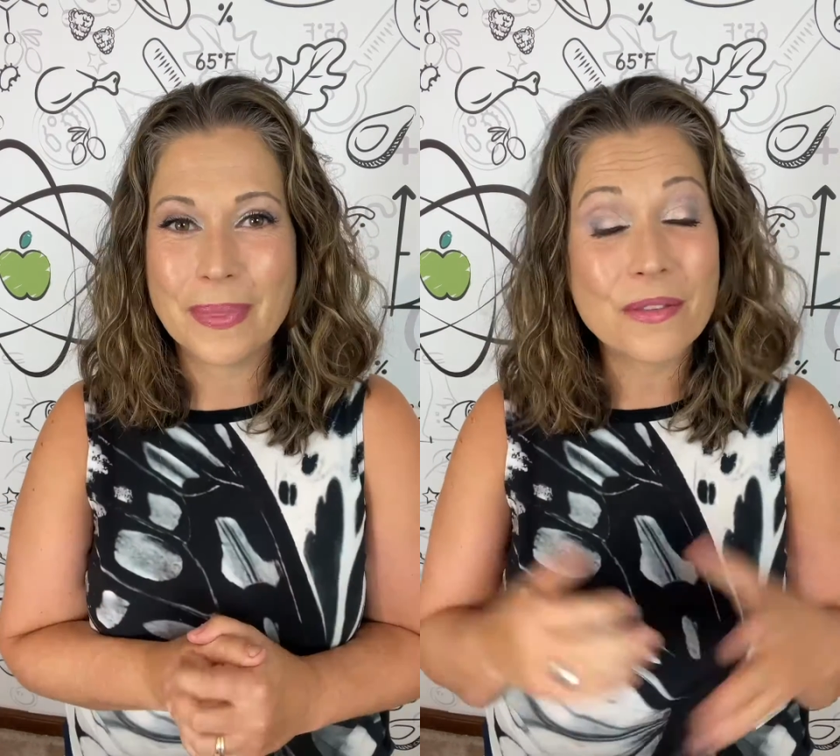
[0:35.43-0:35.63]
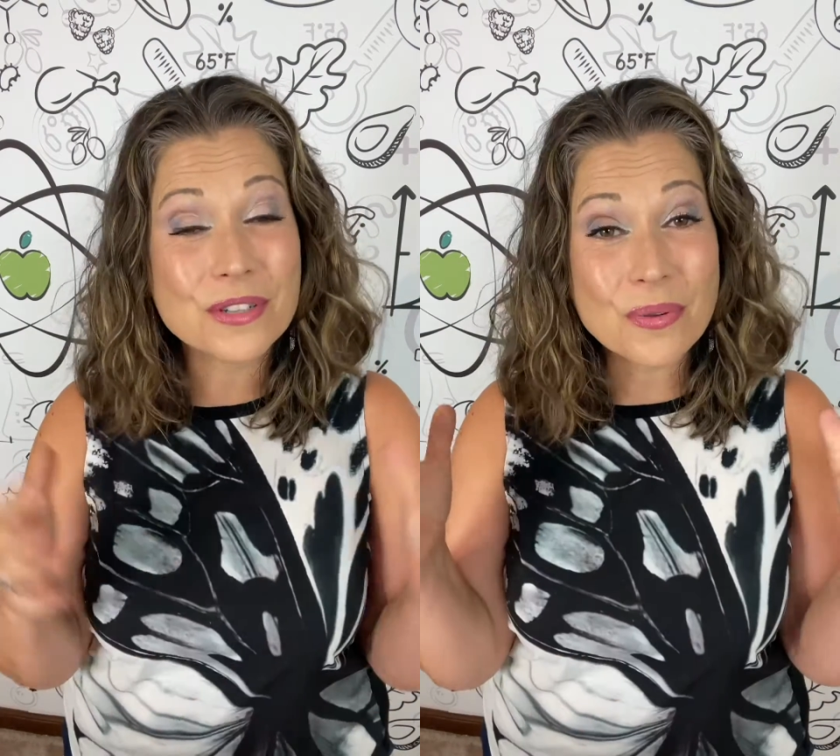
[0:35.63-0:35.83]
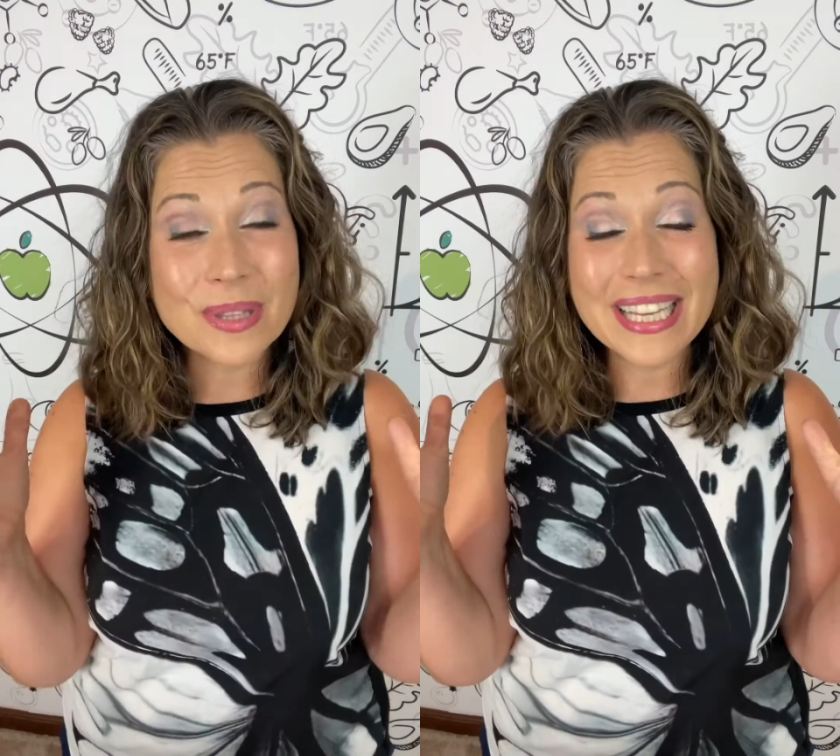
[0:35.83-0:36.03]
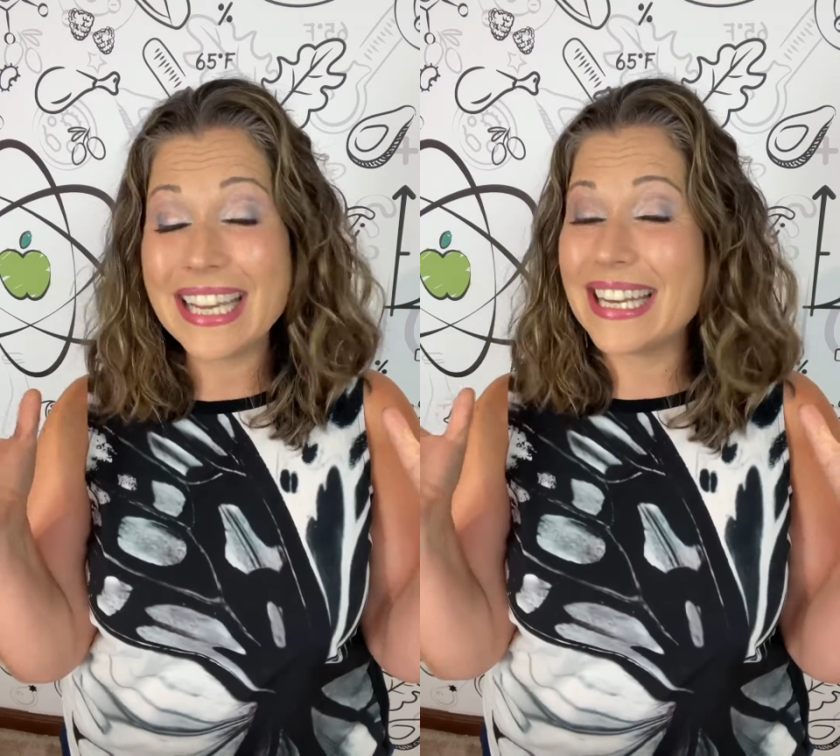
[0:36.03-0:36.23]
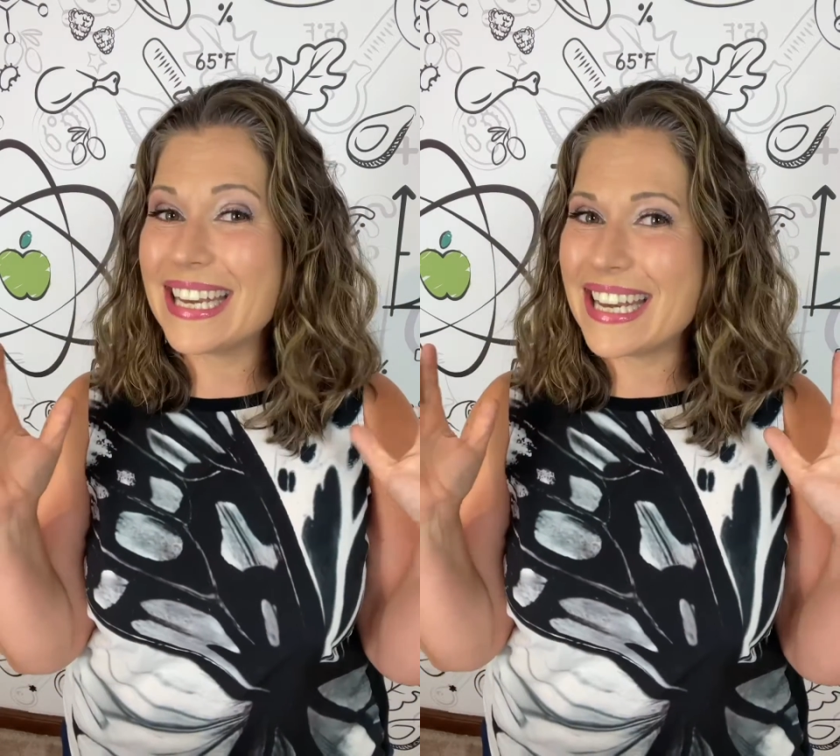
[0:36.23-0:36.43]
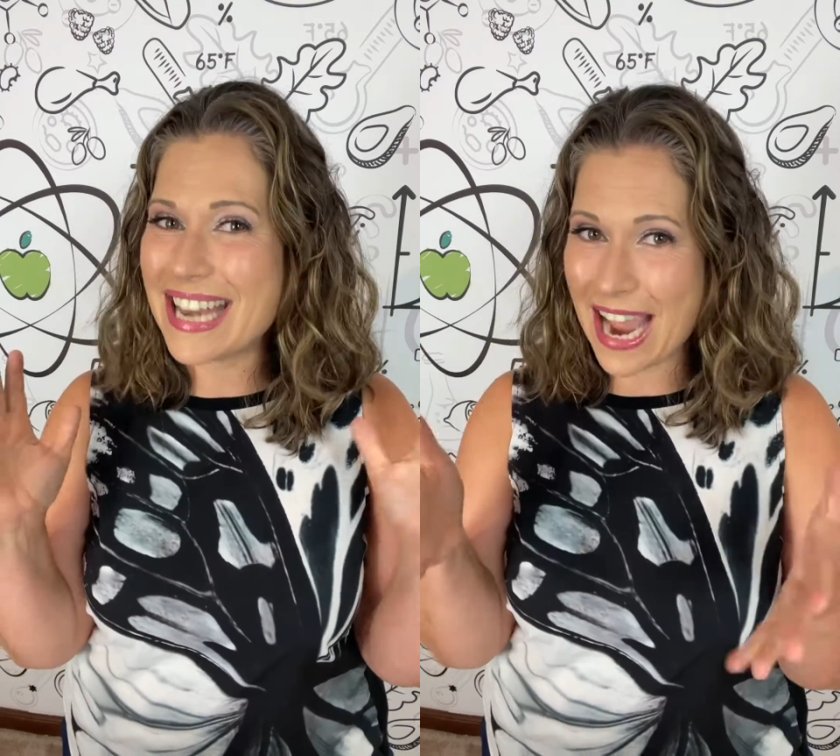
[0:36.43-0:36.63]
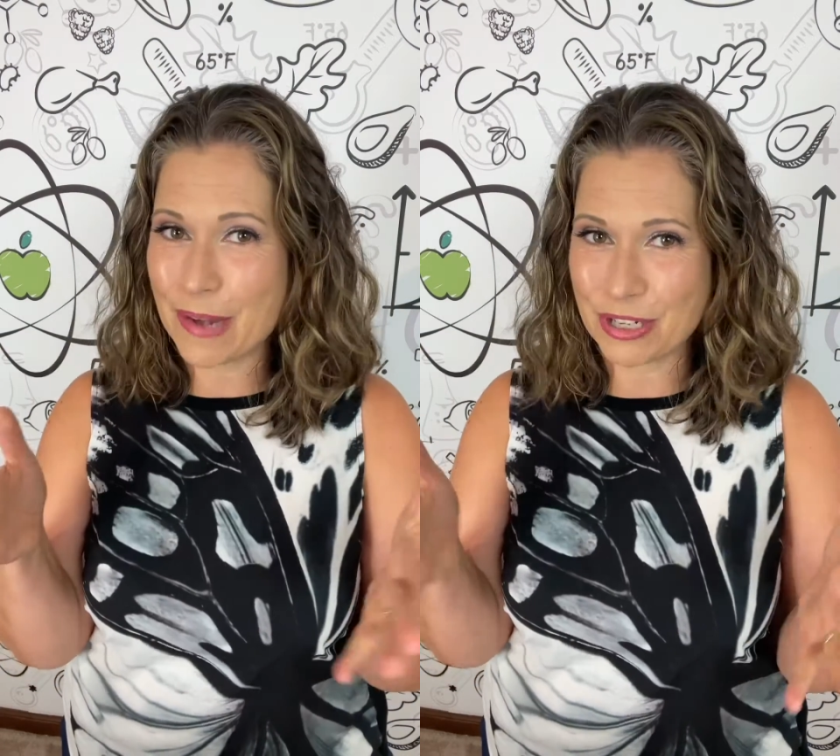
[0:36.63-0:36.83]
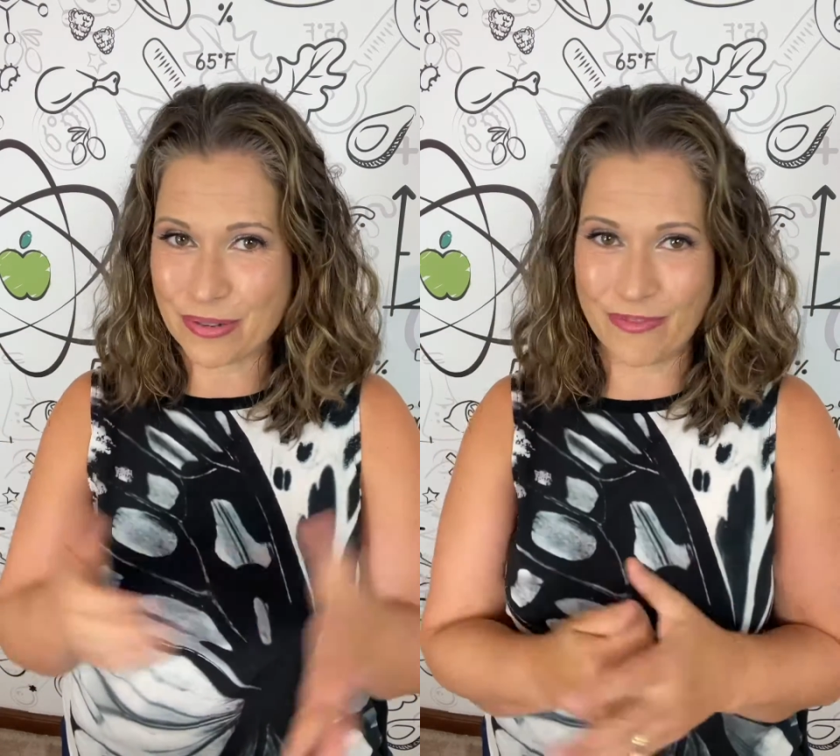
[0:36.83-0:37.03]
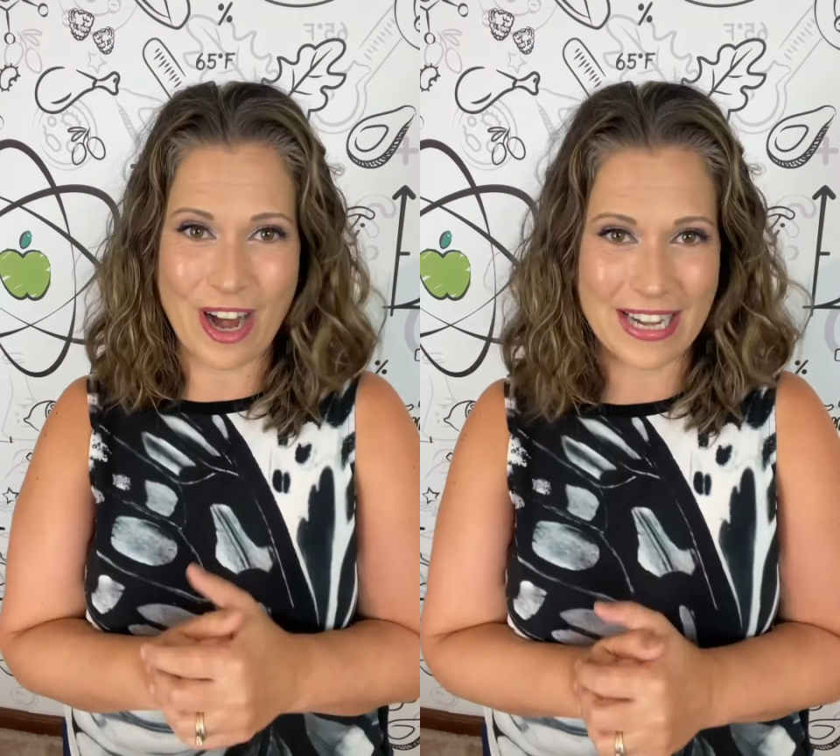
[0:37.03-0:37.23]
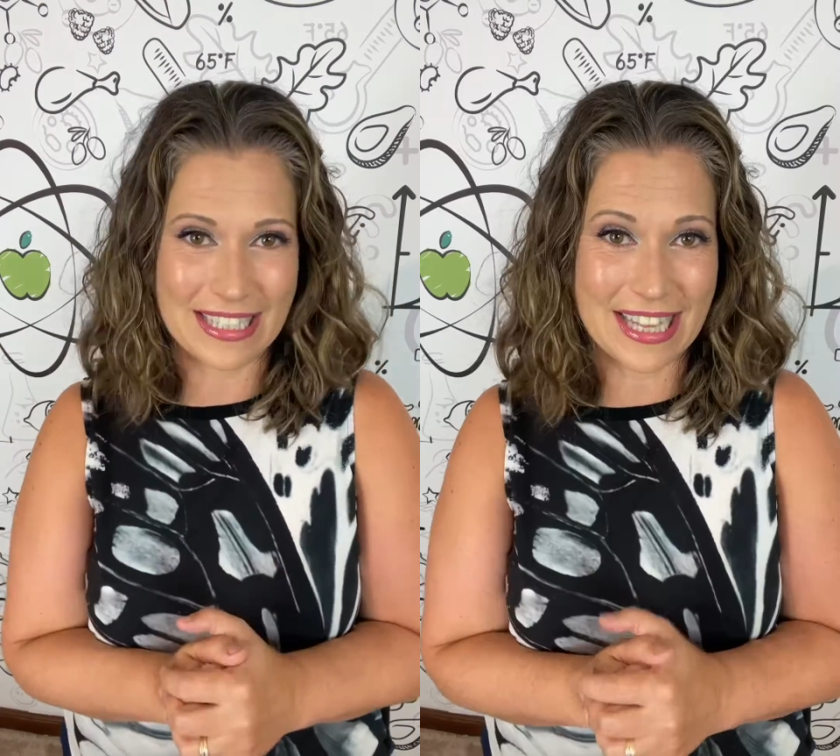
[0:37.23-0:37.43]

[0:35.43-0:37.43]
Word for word: Now there's only nine mushroom varieties